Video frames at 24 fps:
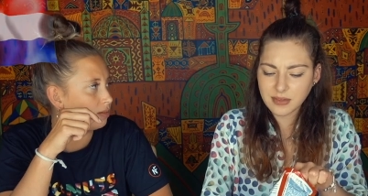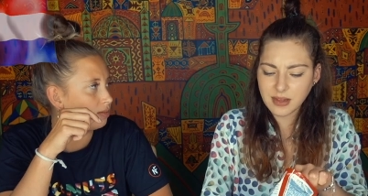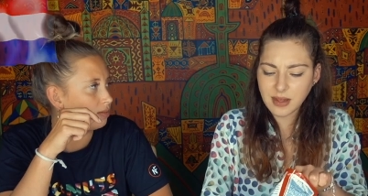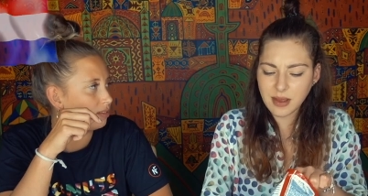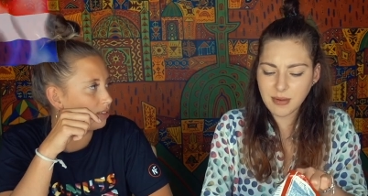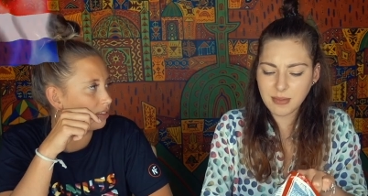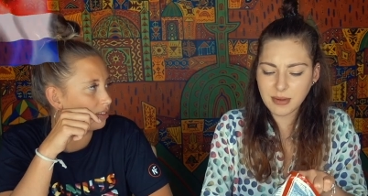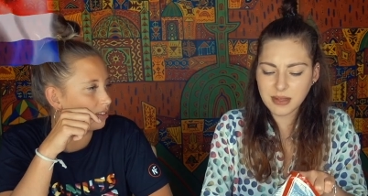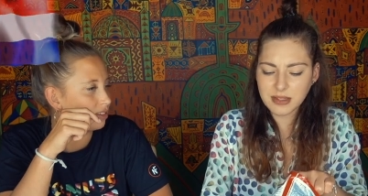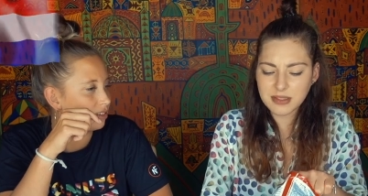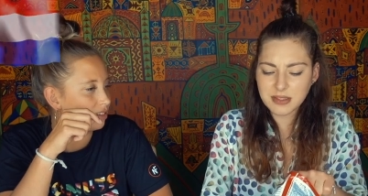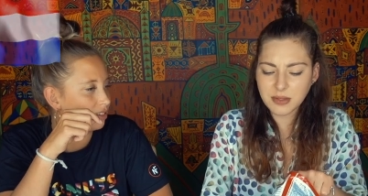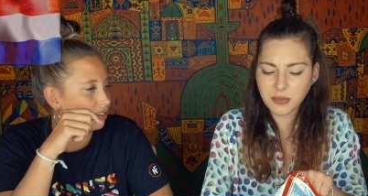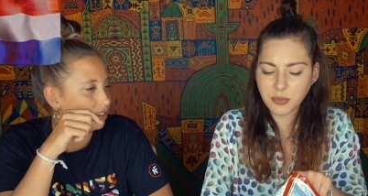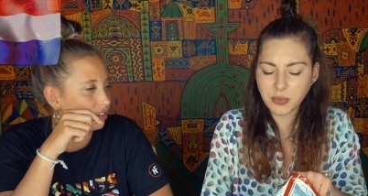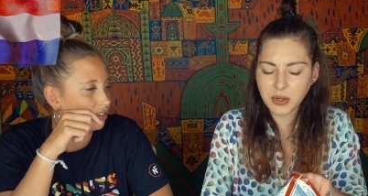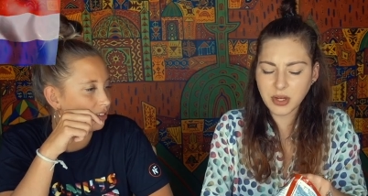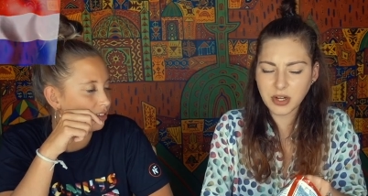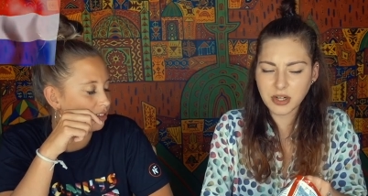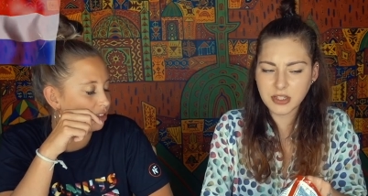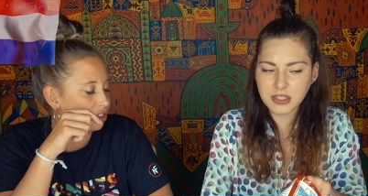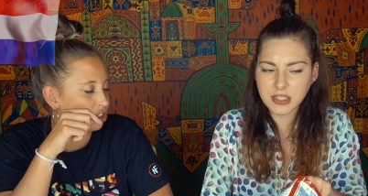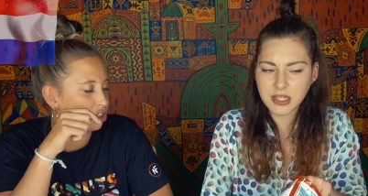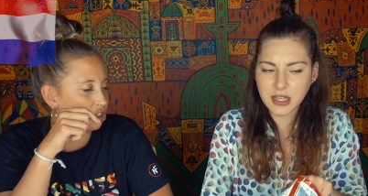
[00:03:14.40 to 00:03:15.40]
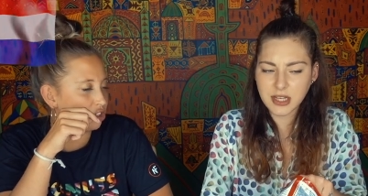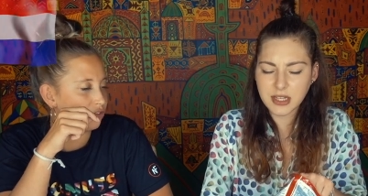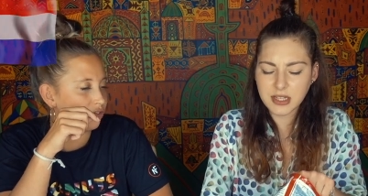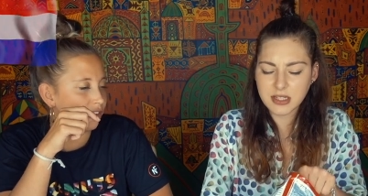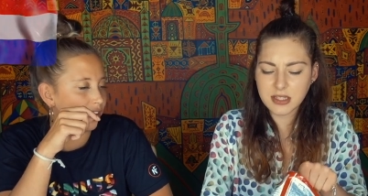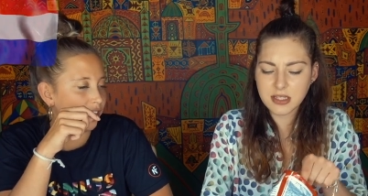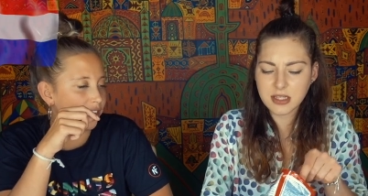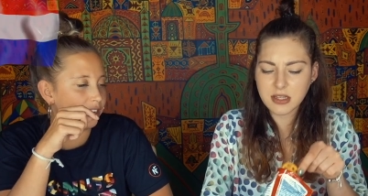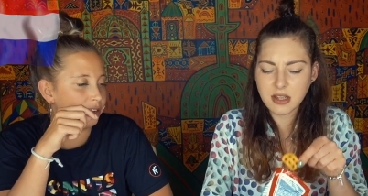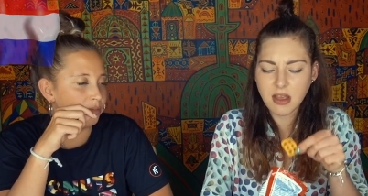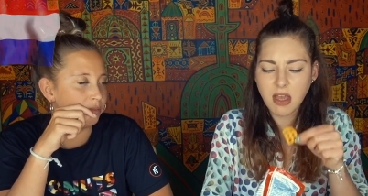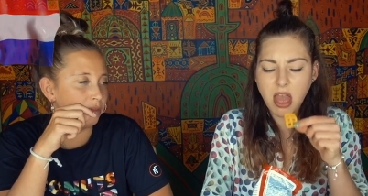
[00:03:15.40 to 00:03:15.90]
Speaker 1: Yeah, but it's a weird taste.
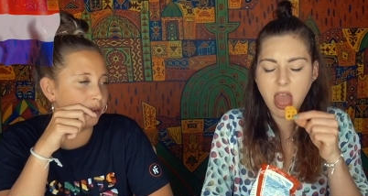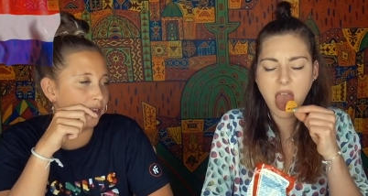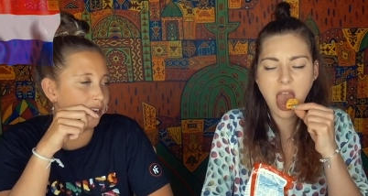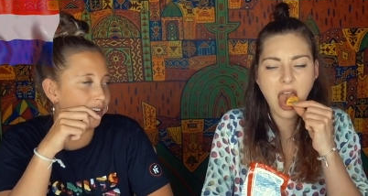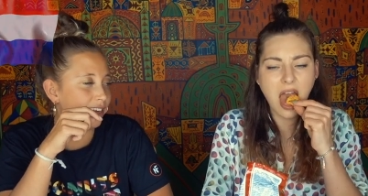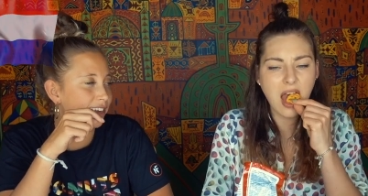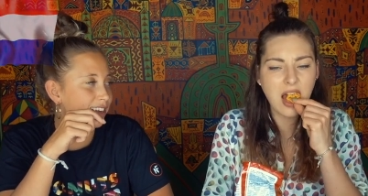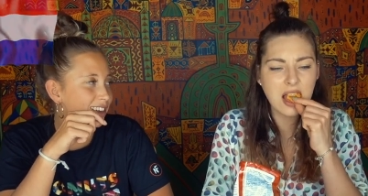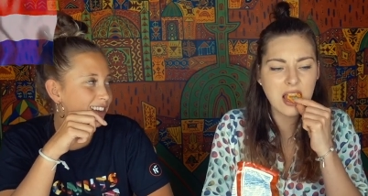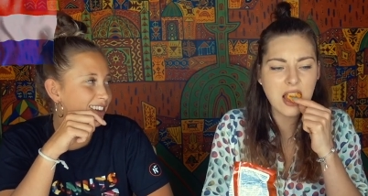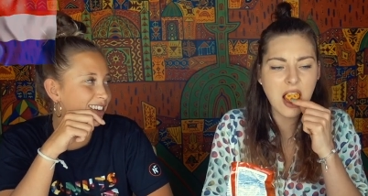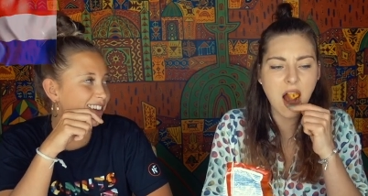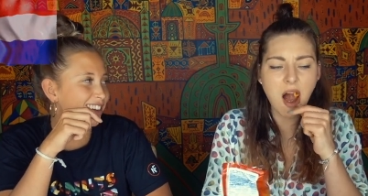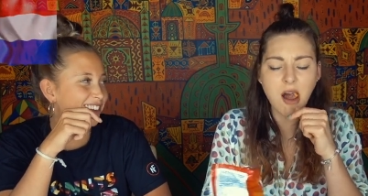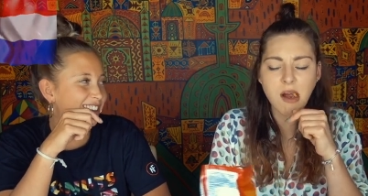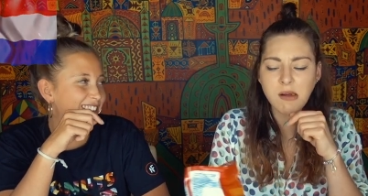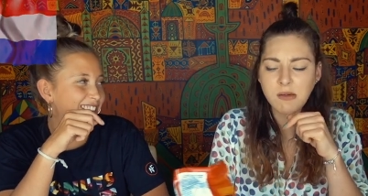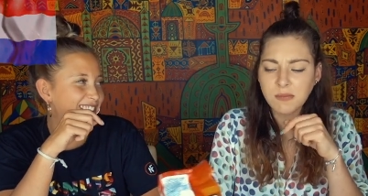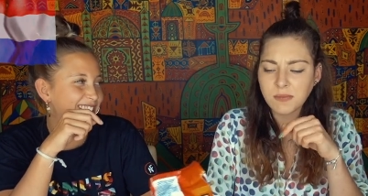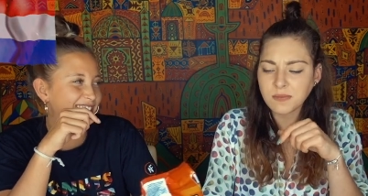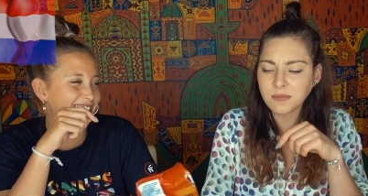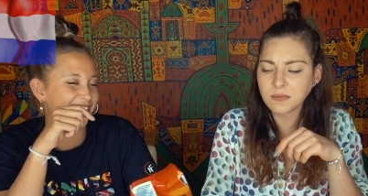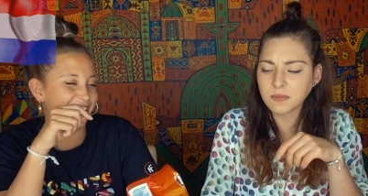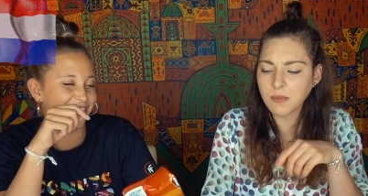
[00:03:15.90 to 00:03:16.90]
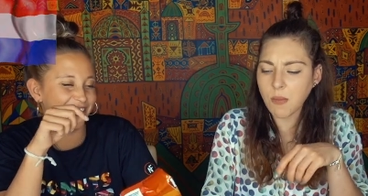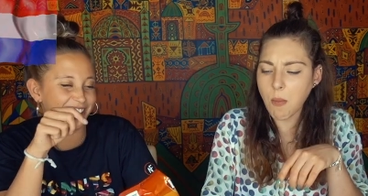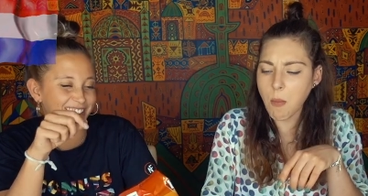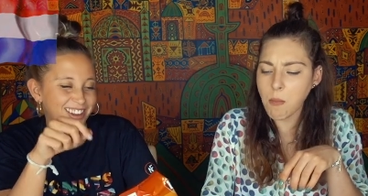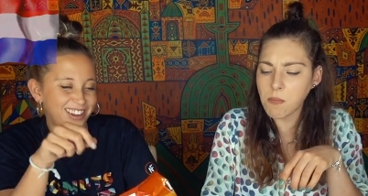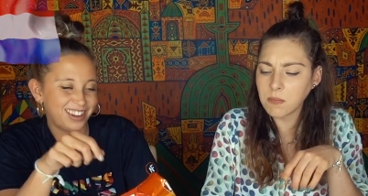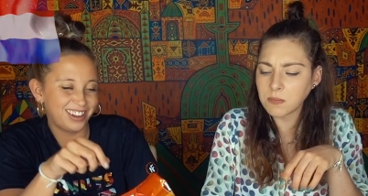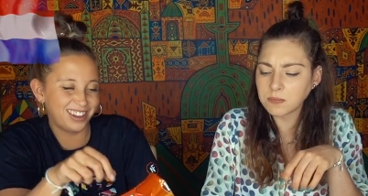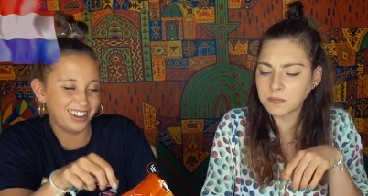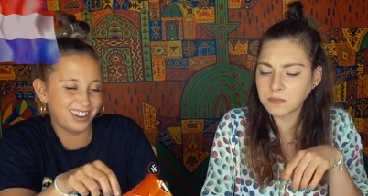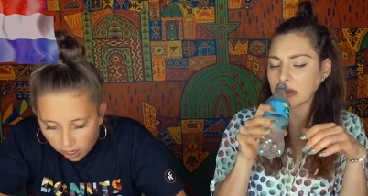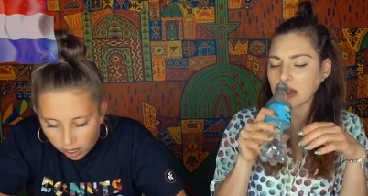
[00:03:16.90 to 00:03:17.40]
Schweinebacon.
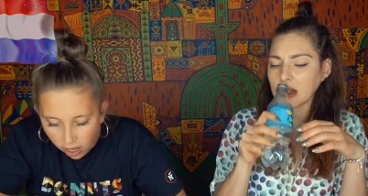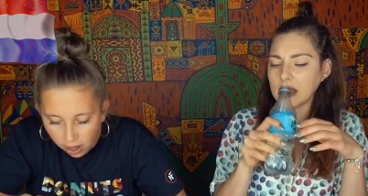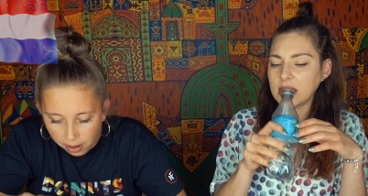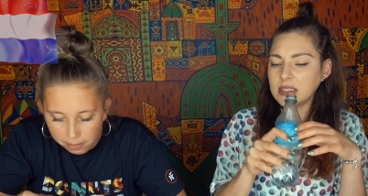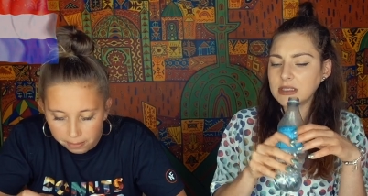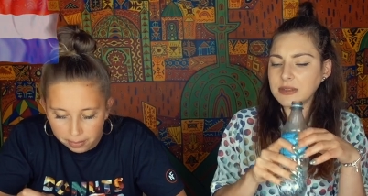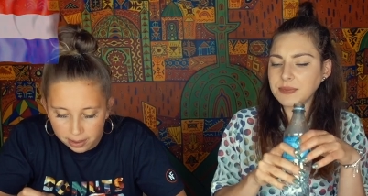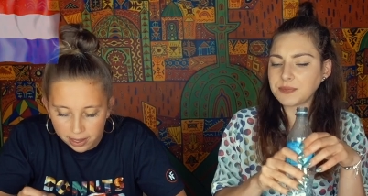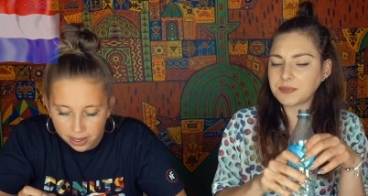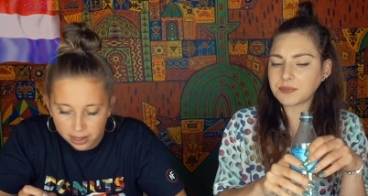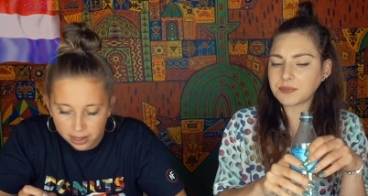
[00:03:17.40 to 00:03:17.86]
Ham